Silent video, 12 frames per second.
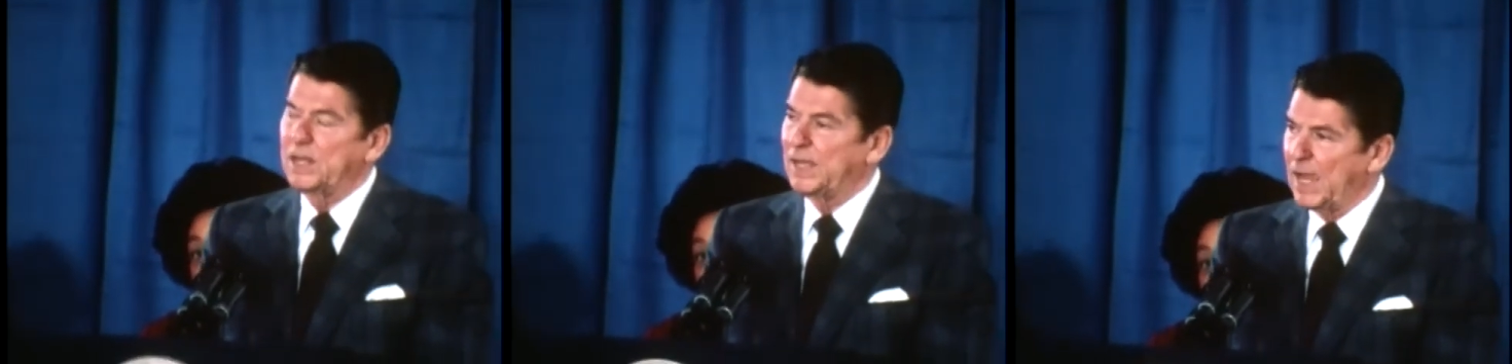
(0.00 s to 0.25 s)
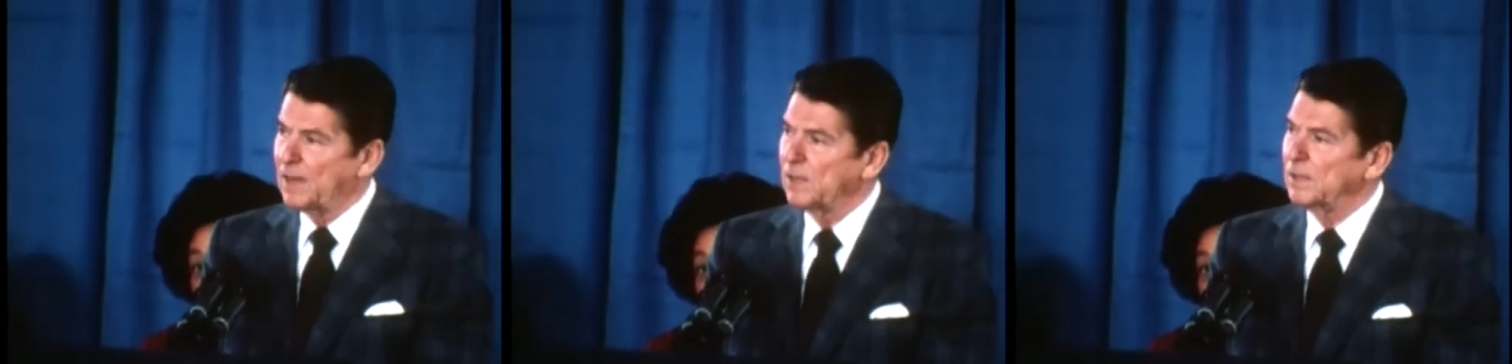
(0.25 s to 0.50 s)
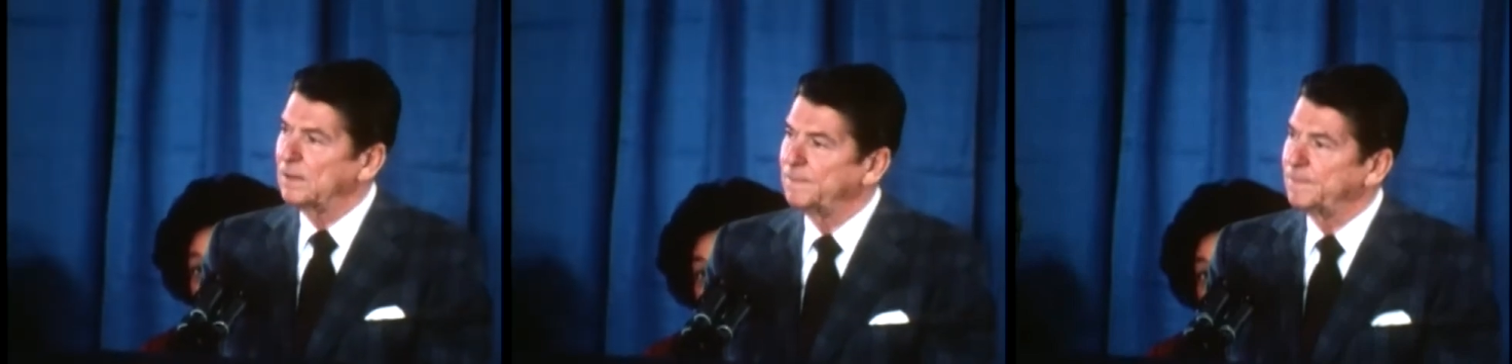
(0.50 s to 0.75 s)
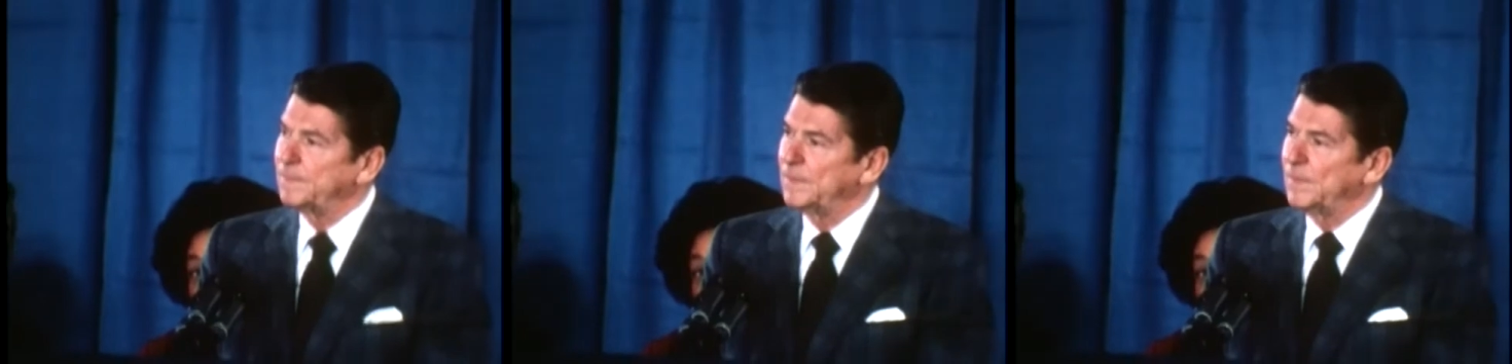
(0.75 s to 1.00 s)
Together,
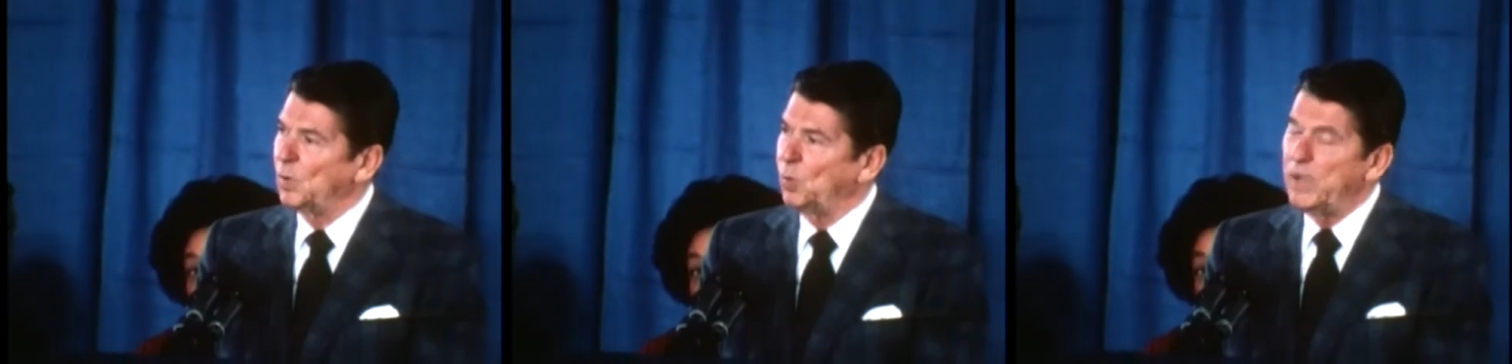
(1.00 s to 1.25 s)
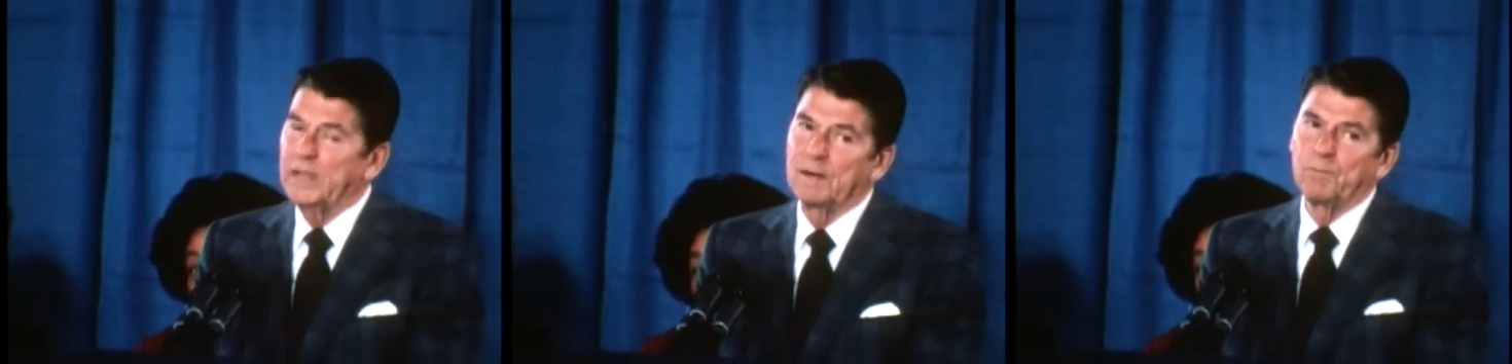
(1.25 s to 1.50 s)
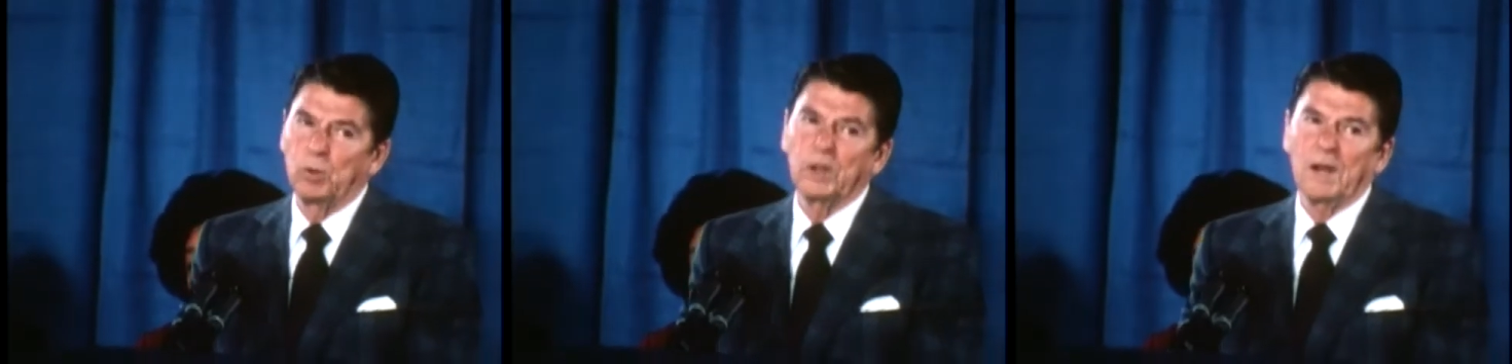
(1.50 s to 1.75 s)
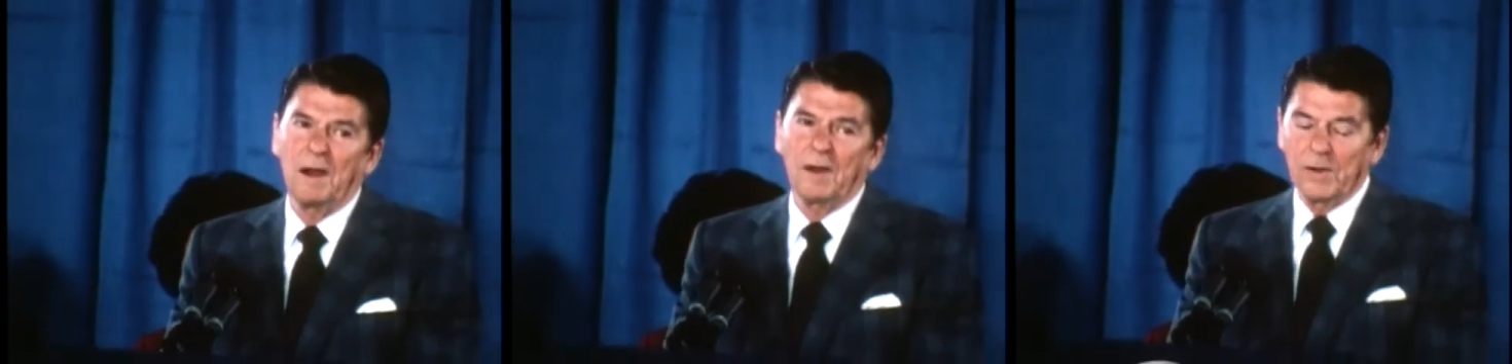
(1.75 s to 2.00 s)
we can
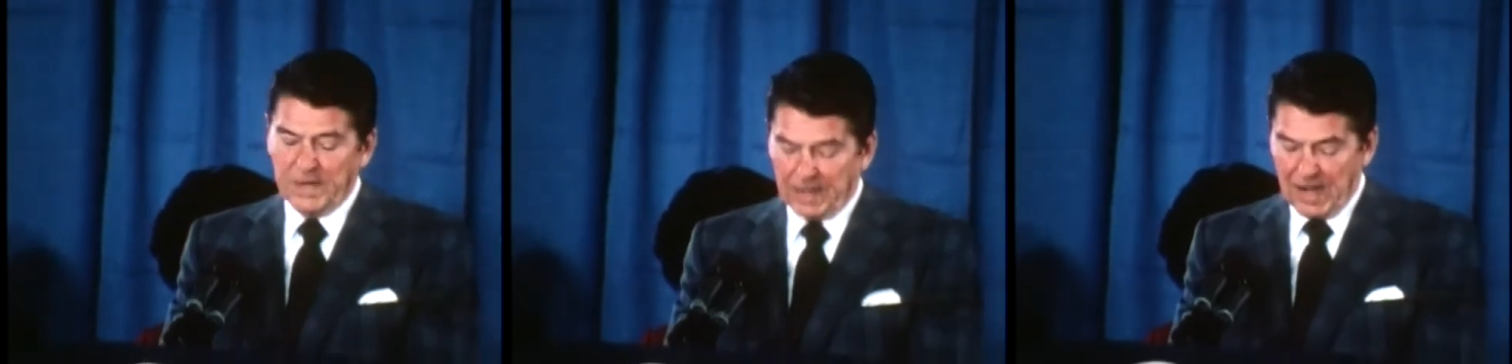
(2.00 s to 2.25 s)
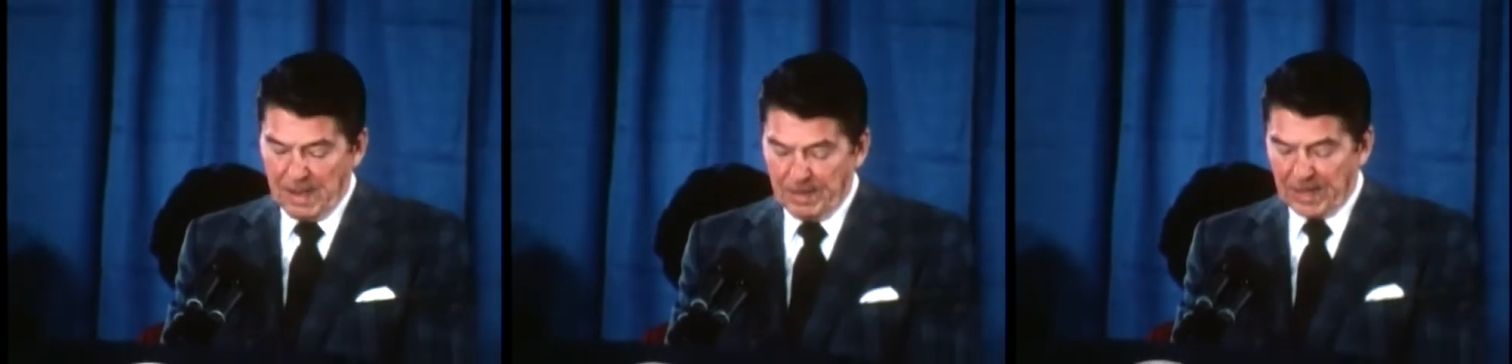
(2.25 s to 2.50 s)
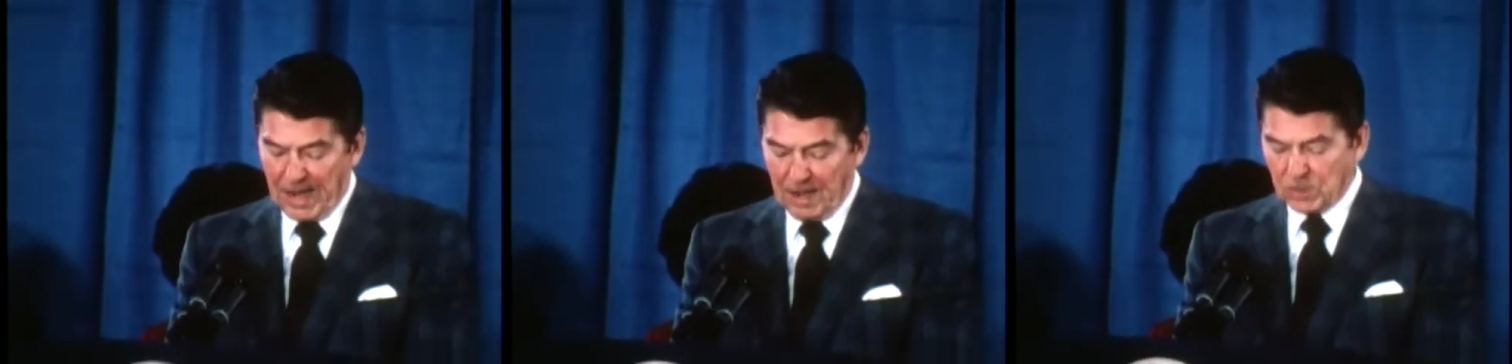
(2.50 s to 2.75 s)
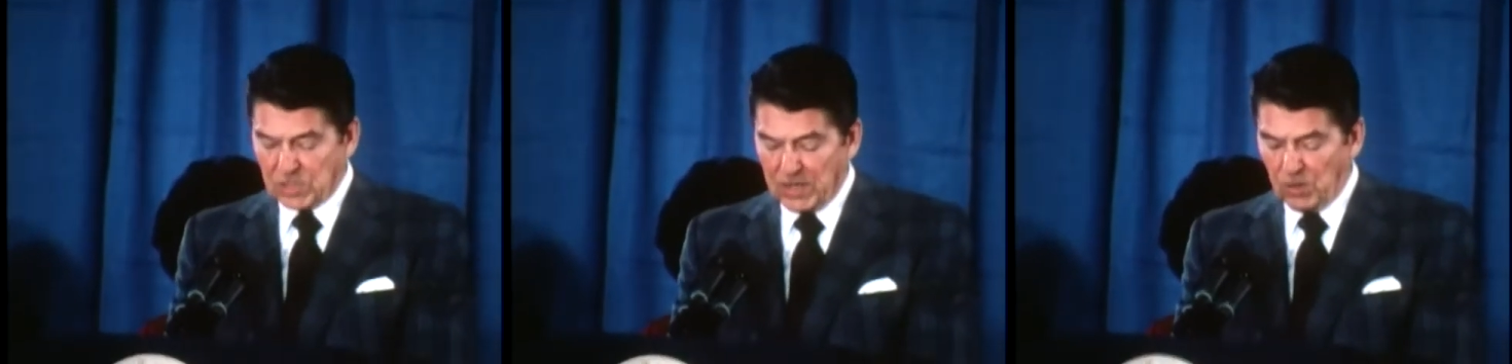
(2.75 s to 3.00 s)
put our economic
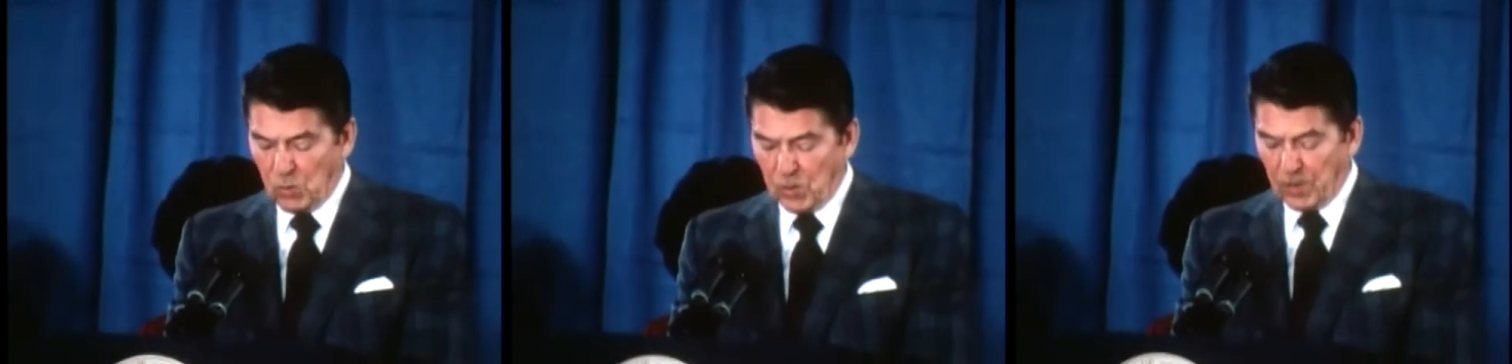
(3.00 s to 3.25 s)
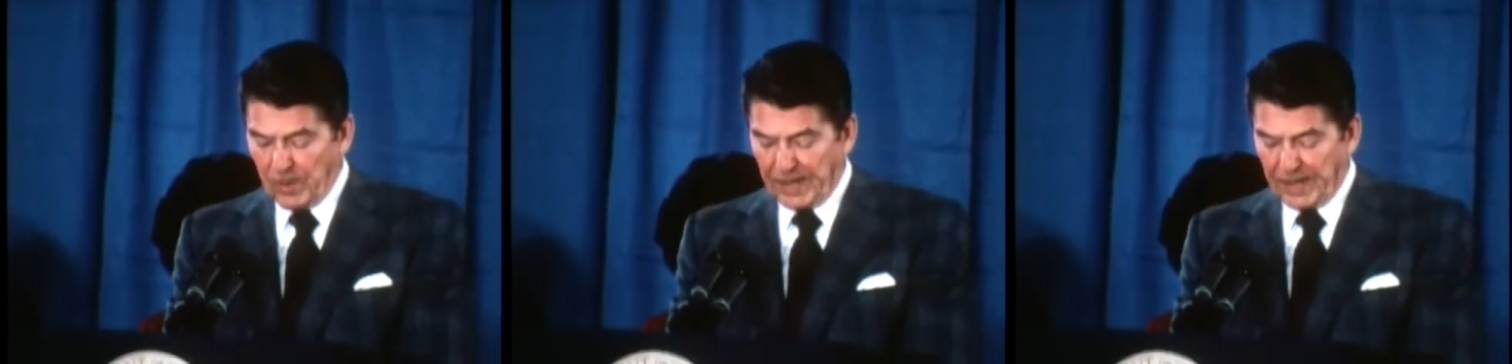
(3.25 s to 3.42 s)
house in order